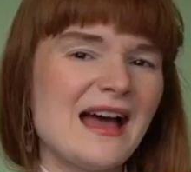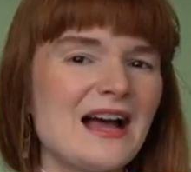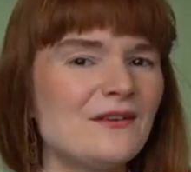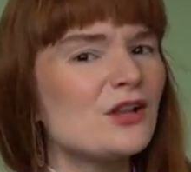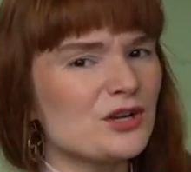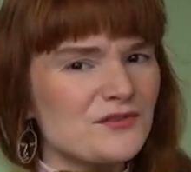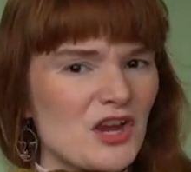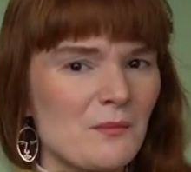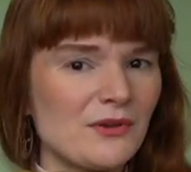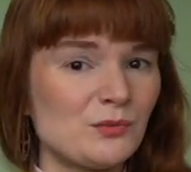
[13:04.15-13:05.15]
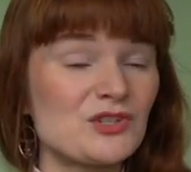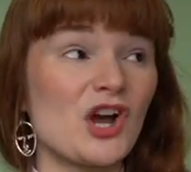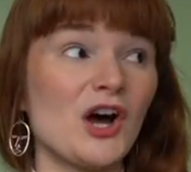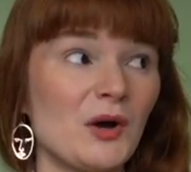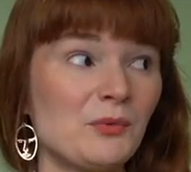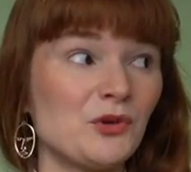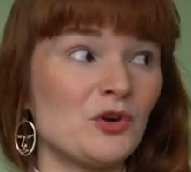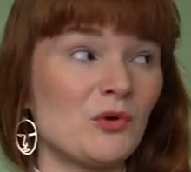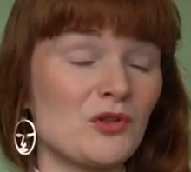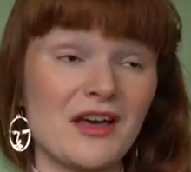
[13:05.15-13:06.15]
have a lot of jumpers which are pure
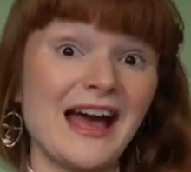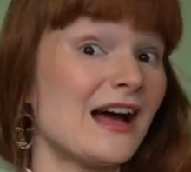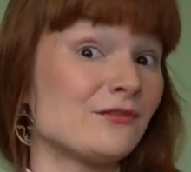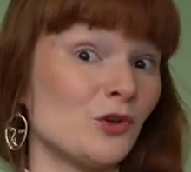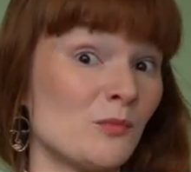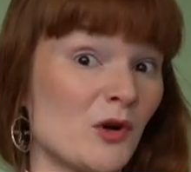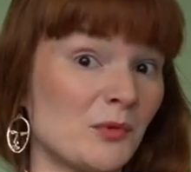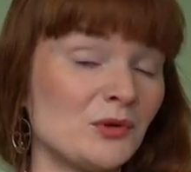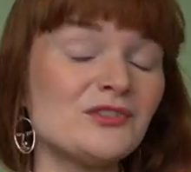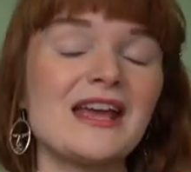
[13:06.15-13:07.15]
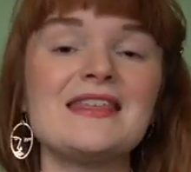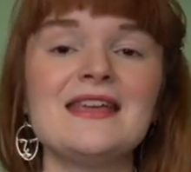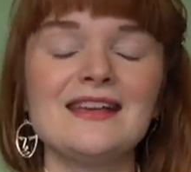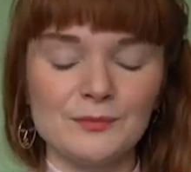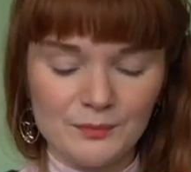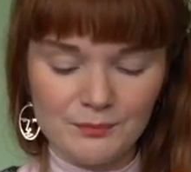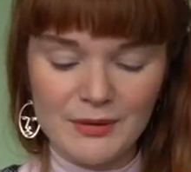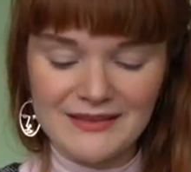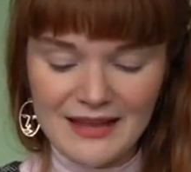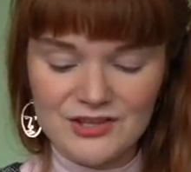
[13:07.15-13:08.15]
wool that have not bobbled. I think it's
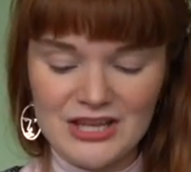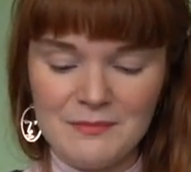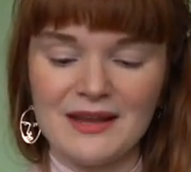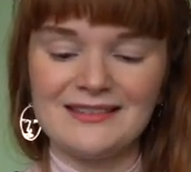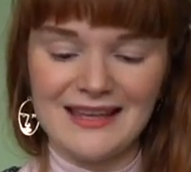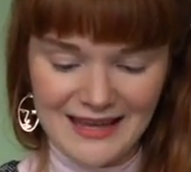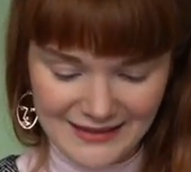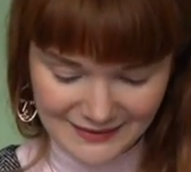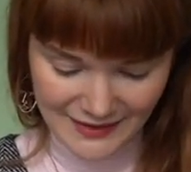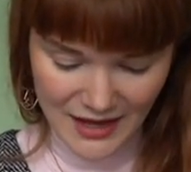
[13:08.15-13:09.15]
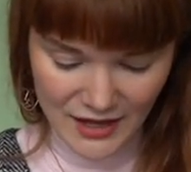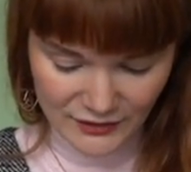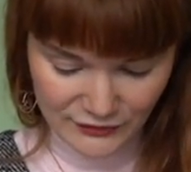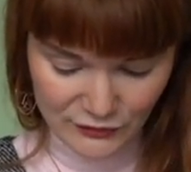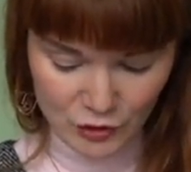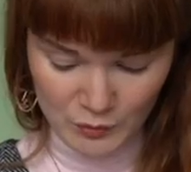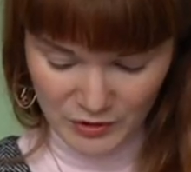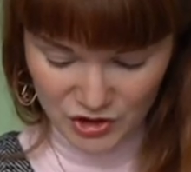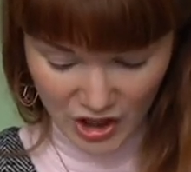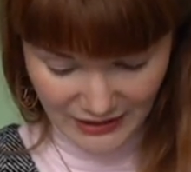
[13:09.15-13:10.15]
potentially because it is
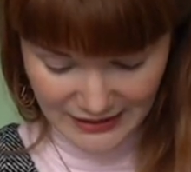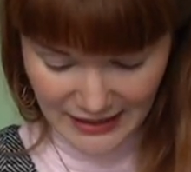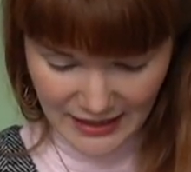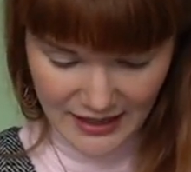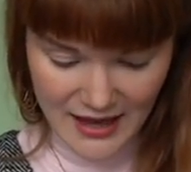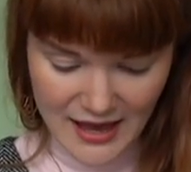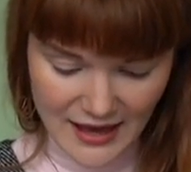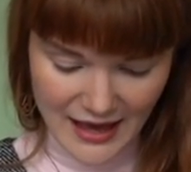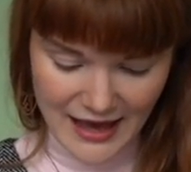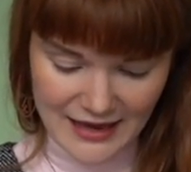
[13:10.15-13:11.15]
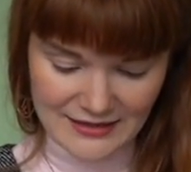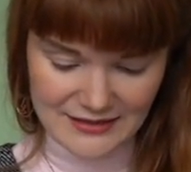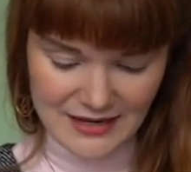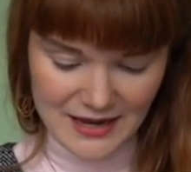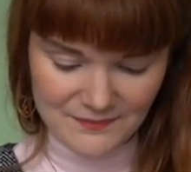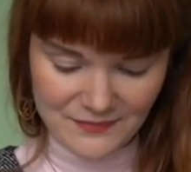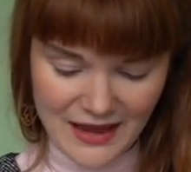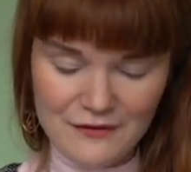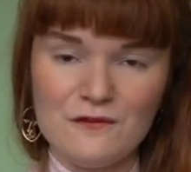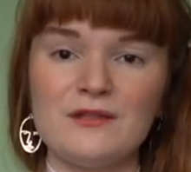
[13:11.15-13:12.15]
super chunky, and
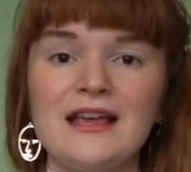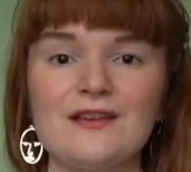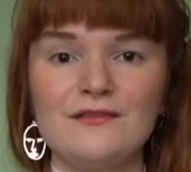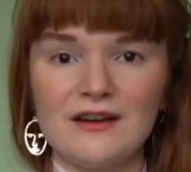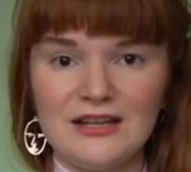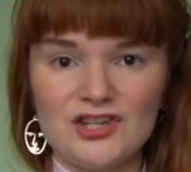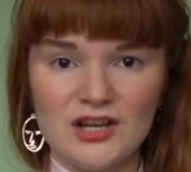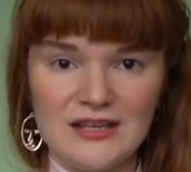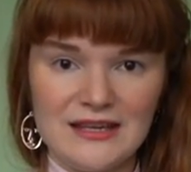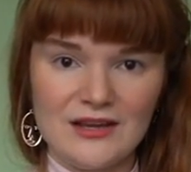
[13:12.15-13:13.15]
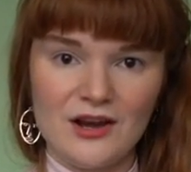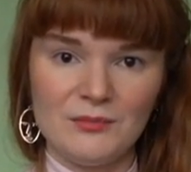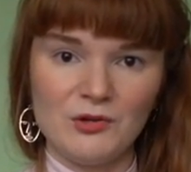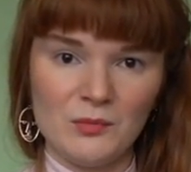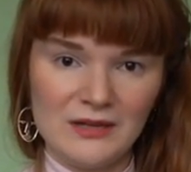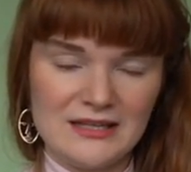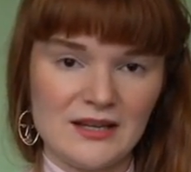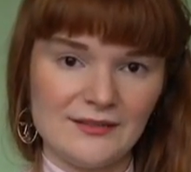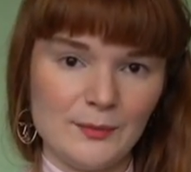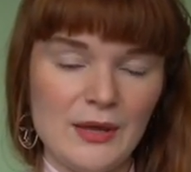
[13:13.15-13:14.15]
I feel like very chunky yarn probably
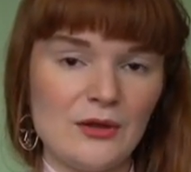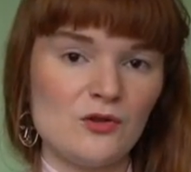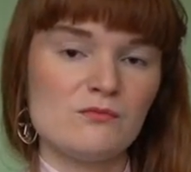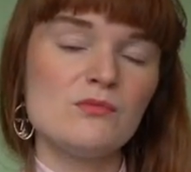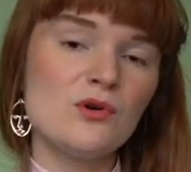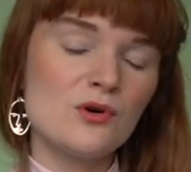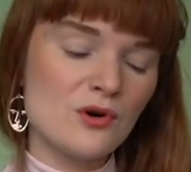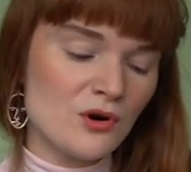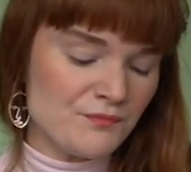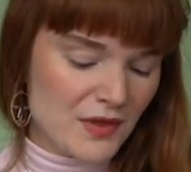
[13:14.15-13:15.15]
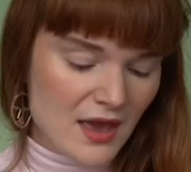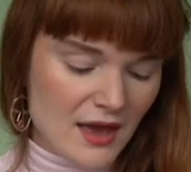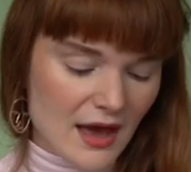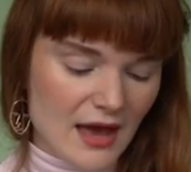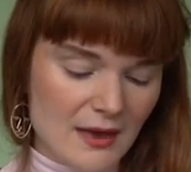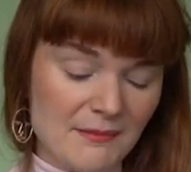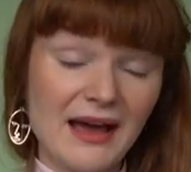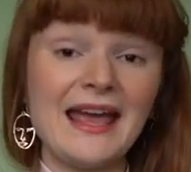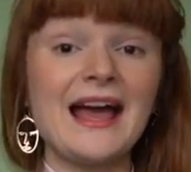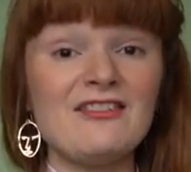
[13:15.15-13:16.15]
does pill more. But I
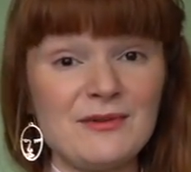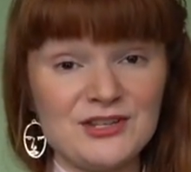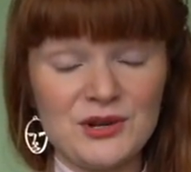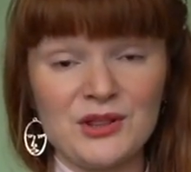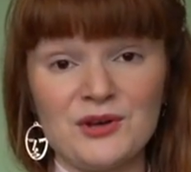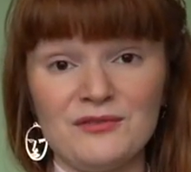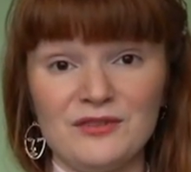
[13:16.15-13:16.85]
have been doing a lot of